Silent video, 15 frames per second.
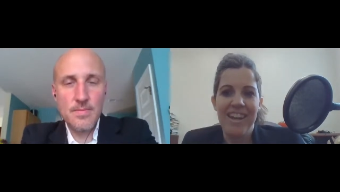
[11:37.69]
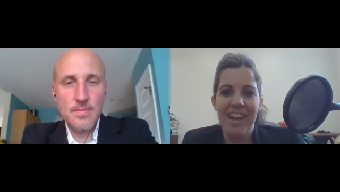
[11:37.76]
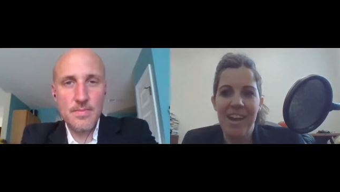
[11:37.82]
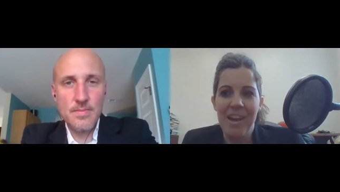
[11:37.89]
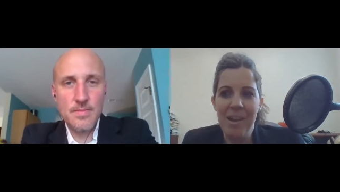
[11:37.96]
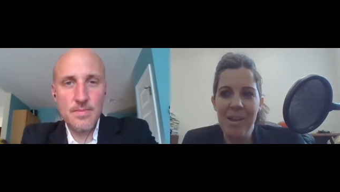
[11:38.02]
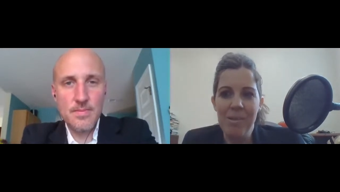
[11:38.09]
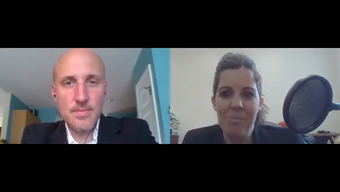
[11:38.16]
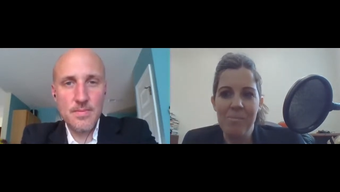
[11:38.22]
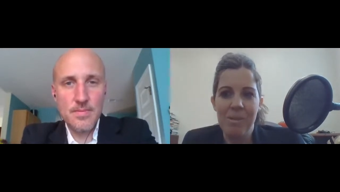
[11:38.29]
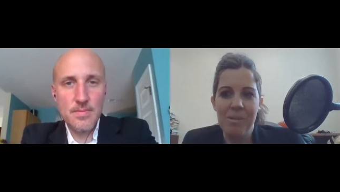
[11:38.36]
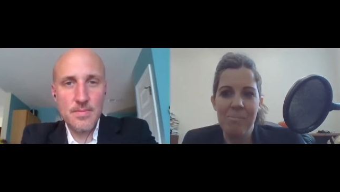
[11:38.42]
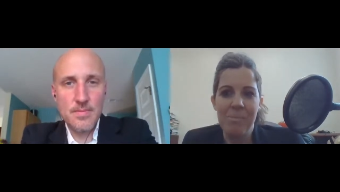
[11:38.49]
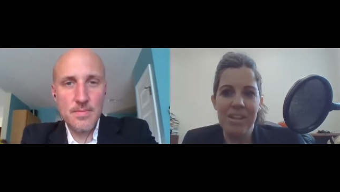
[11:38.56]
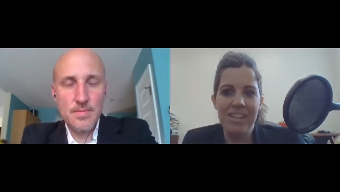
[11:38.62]
Speaker 1: Um,
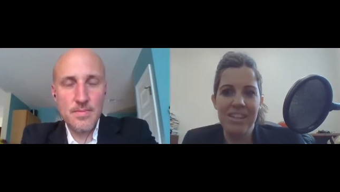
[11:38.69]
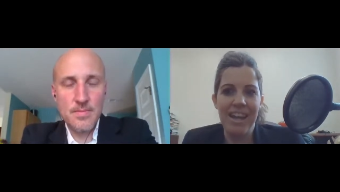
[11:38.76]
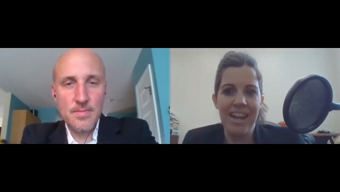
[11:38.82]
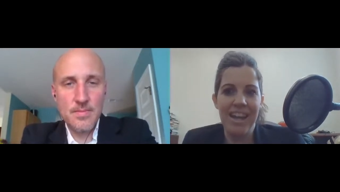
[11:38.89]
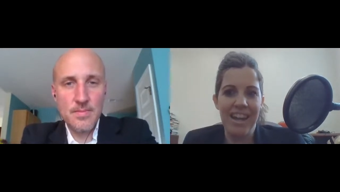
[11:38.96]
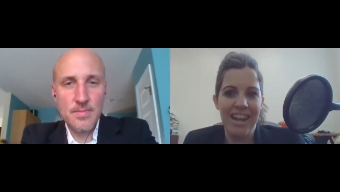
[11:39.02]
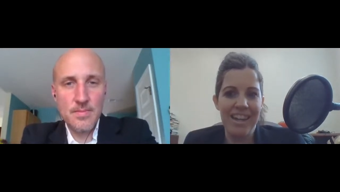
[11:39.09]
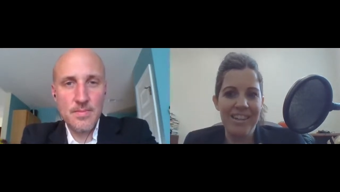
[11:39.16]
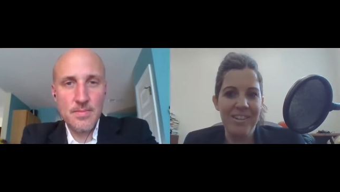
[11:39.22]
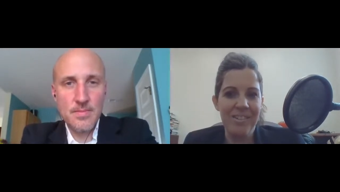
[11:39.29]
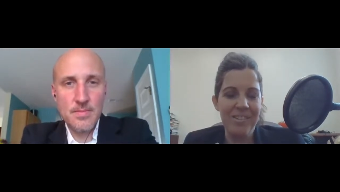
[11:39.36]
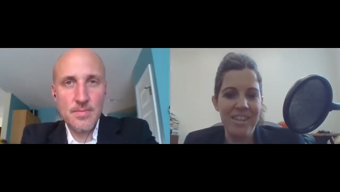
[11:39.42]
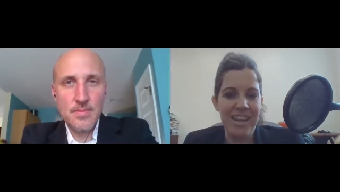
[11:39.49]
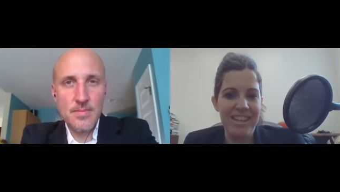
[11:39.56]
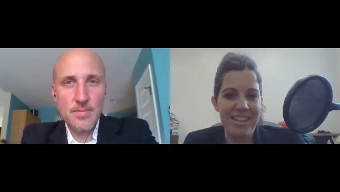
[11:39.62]
but yeah, I know
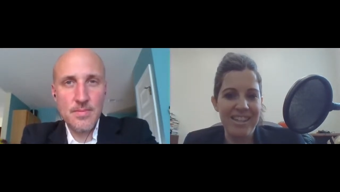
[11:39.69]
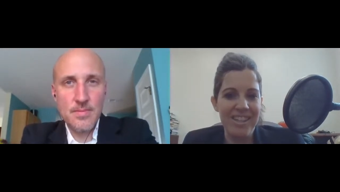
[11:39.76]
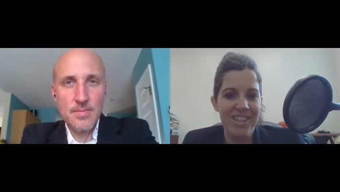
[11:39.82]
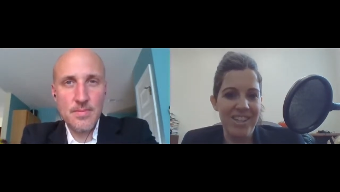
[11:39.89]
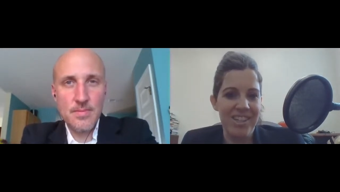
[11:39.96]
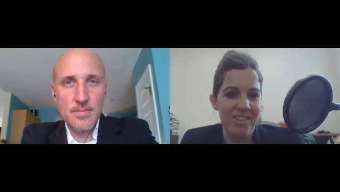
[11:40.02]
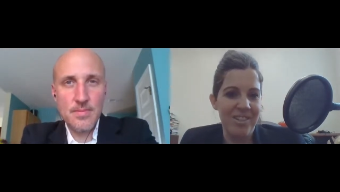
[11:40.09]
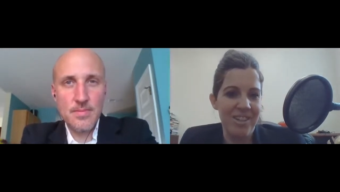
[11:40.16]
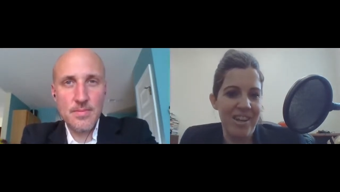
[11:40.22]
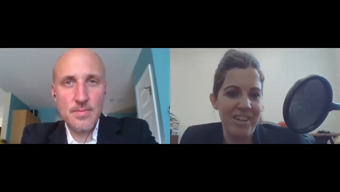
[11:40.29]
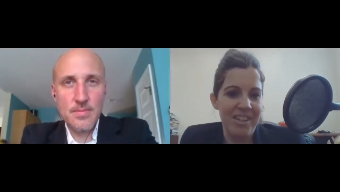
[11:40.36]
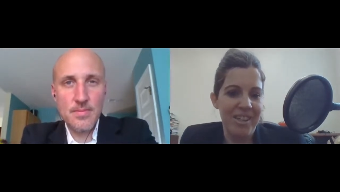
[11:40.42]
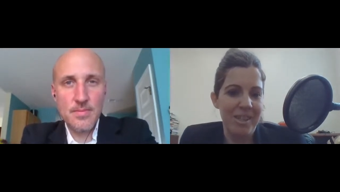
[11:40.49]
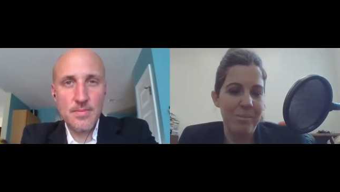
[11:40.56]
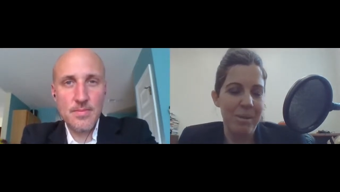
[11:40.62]
that tension you're
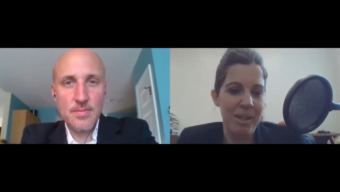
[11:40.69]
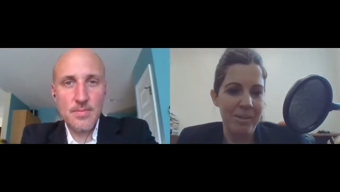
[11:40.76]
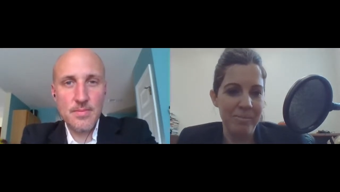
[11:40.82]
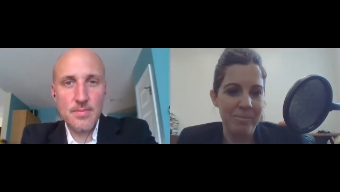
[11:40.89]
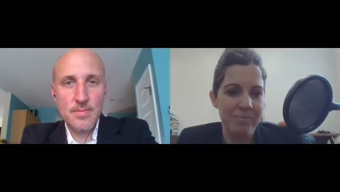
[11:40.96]
talking about.